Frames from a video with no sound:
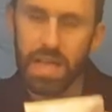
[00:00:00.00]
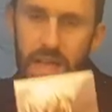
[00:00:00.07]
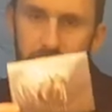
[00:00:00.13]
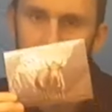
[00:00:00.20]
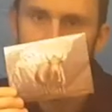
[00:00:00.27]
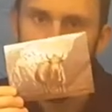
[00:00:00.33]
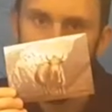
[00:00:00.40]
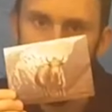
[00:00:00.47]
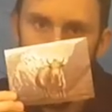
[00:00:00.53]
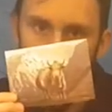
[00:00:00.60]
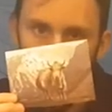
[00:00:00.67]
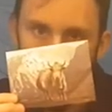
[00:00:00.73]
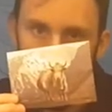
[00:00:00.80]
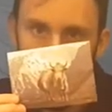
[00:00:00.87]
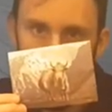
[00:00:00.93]
the
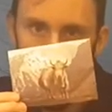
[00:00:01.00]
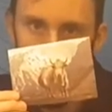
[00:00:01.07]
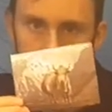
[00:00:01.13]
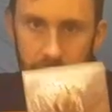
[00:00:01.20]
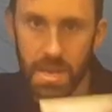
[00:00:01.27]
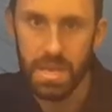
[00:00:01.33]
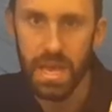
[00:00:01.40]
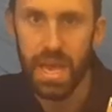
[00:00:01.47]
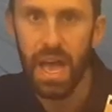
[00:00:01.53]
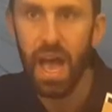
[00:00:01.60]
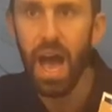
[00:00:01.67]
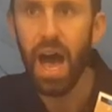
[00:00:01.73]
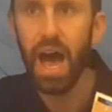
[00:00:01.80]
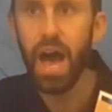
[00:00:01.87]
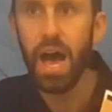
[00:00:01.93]
yak's lungs
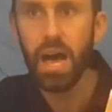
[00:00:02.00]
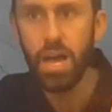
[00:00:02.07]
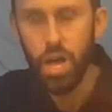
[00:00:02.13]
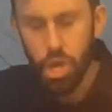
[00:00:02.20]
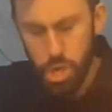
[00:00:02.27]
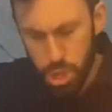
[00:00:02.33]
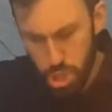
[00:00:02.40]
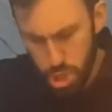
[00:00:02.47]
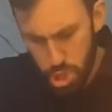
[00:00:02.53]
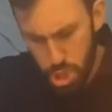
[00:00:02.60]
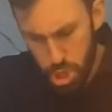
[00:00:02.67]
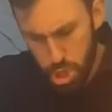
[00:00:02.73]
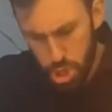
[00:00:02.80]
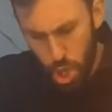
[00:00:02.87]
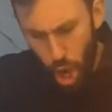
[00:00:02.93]
are
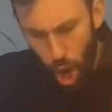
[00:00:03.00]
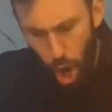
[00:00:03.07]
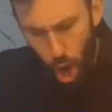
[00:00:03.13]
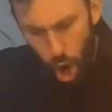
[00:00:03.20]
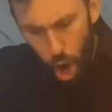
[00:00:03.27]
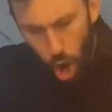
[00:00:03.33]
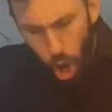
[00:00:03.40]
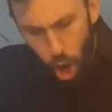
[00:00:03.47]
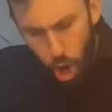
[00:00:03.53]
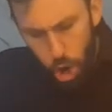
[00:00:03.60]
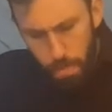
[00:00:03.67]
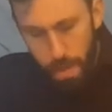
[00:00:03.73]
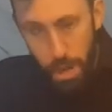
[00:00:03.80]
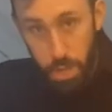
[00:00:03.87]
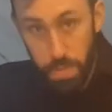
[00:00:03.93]
so
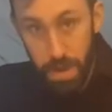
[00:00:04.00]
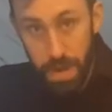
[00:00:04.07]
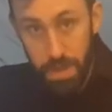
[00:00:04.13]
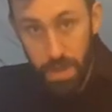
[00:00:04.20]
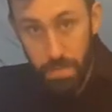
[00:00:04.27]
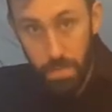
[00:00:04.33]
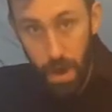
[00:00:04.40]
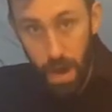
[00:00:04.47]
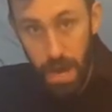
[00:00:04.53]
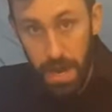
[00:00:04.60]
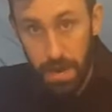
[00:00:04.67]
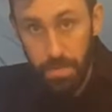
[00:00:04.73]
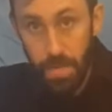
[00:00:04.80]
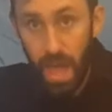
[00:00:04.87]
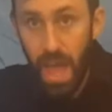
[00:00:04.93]
much bigger than mine.
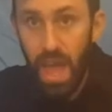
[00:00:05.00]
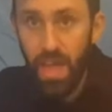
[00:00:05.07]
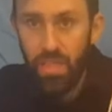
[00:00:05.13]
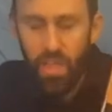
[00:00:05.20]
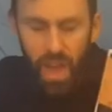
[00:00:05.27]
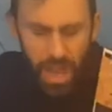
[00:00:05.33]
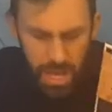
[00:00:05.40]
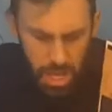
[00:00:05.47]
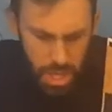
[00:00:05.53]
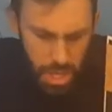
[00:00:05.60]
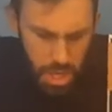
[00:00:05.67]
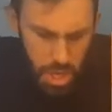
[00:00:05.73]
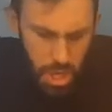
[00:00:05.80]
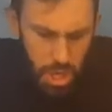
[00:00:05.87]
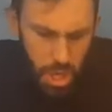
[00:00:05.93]
They're
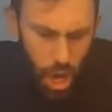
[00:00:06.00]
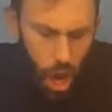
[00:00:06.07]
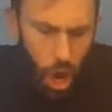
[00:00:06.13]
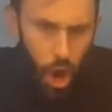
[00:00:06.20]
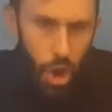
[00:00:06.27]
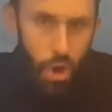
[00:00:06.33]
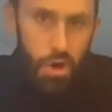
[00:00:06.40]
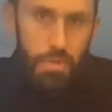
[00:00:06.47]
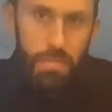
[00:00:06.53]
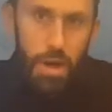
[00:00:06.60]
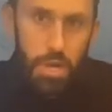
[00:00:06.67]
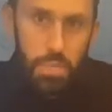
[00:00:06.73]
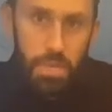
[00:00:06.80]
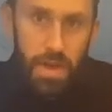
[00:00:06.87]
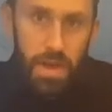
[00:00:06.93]
so
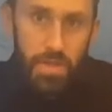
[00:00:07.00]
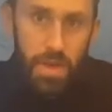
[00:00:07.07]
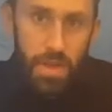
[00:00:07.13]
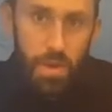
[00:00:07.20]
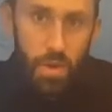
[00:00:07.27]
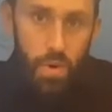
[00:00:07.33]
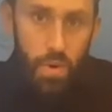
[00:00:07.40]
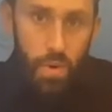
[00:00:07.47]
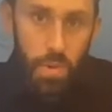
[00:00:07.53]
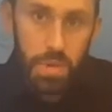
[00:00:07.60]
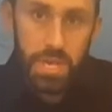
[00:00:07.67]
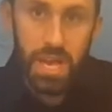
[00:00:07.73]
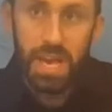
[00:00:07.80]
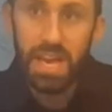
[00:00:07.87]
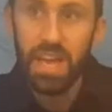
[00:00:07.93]
much bigger than yours.
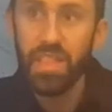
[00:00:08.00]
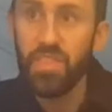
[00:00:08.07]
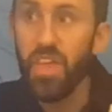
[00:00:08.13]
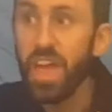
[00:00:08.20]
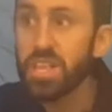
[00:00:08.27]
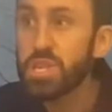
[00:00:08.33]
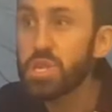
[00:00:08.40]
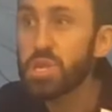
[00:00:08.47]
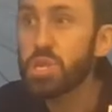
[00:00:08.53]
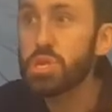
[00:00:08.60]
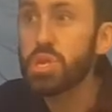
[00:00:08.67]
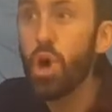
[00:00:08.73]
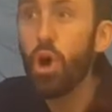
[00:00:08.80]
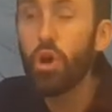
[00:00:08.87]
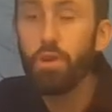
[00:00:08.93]
They're
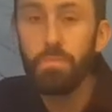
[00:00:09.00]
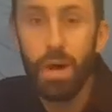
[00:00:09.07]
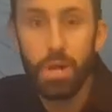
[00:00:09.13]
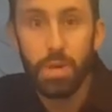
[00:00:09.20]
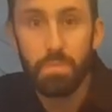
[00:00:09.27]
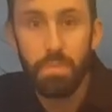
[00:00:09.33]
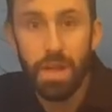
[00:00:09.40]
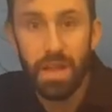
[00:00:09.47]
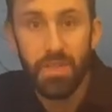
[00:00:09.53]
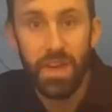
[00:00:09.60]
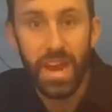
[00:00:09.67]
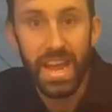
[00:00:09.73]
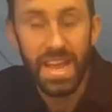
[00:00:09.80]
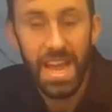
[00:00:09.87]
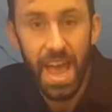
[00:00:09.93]
so much bigger than
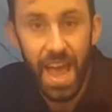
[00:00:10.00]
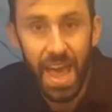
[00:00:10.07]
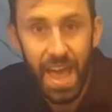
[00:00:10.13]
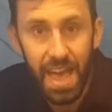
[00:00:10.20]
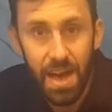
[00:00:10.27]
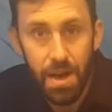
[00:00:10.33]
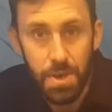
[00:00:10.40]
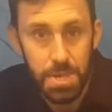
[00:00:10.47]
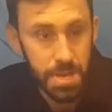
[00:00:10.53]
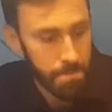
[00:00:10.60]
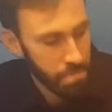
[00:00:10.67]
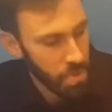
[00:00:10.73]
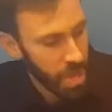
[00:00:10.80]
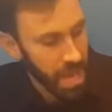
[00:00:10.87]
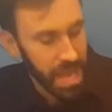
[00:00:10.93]
a cow's.
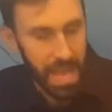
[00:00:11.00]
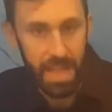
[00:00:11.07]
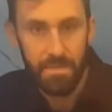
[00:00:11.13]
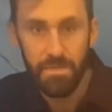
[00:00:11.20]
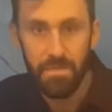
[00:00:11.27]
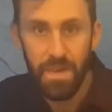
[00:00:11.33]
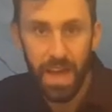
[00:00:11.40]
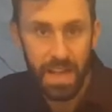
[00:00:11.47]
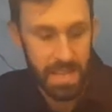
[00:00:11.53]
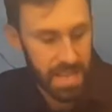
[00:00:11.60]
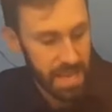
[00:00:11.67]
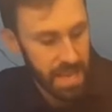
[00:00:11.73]
In fact,